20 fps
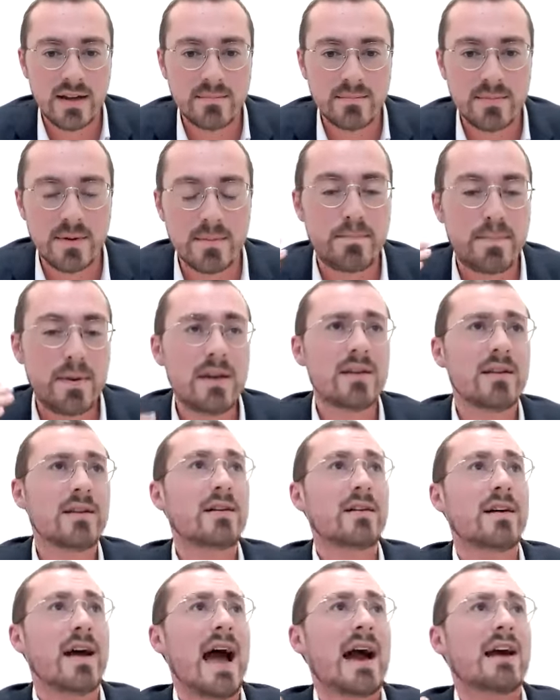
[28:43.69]
but
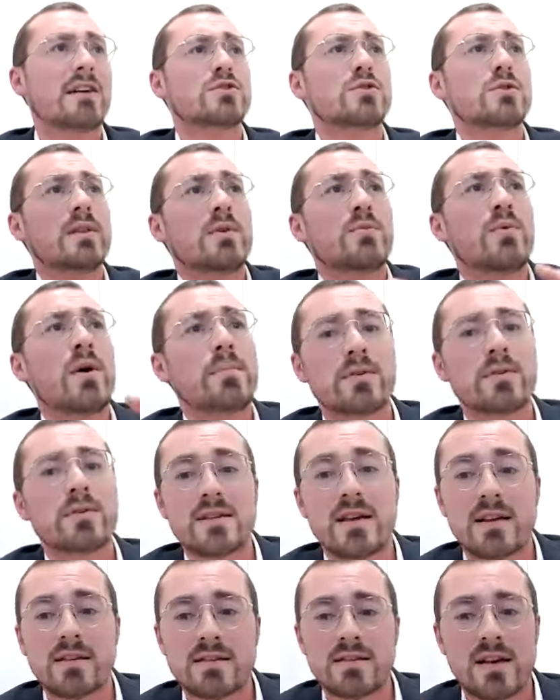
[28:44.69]
Bina actually
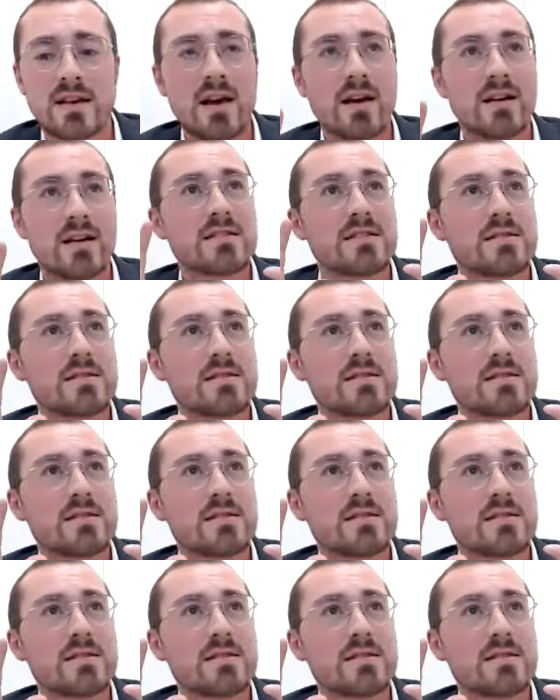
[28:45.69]
represents a